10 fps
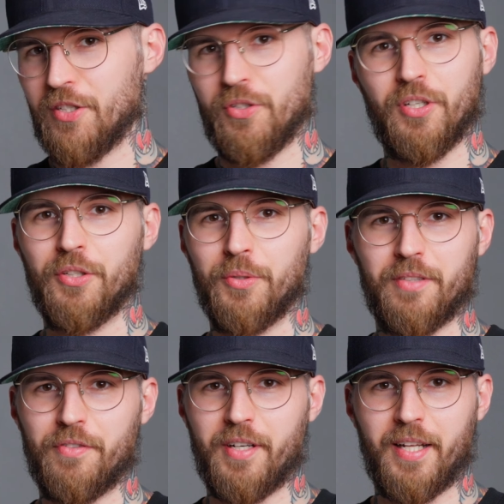you don't do it
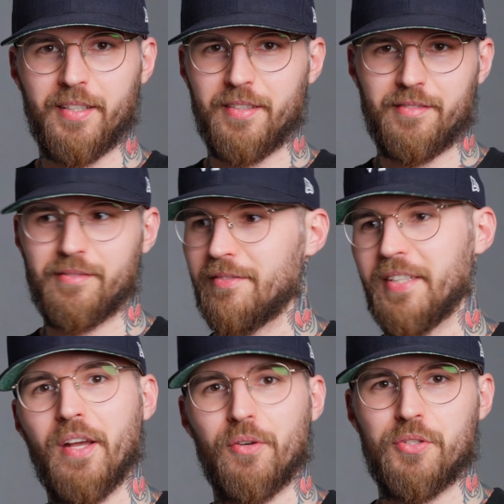for another
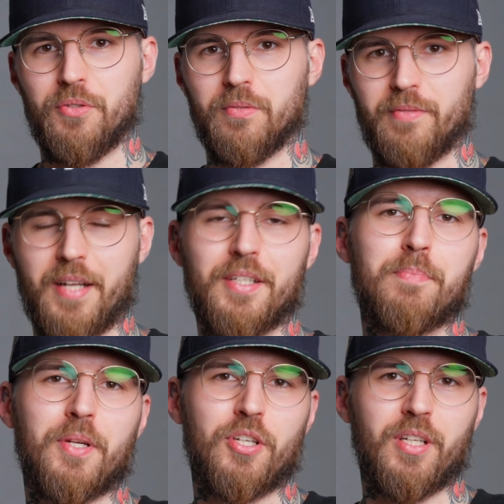day or 2, right?
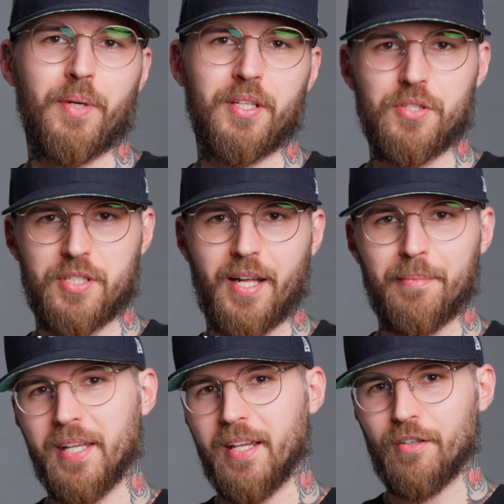Especially when you start
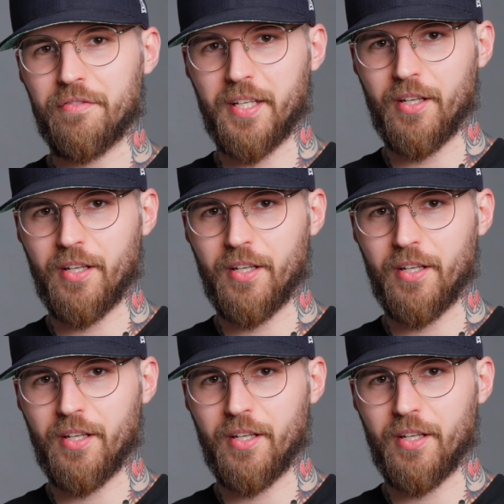making coffee at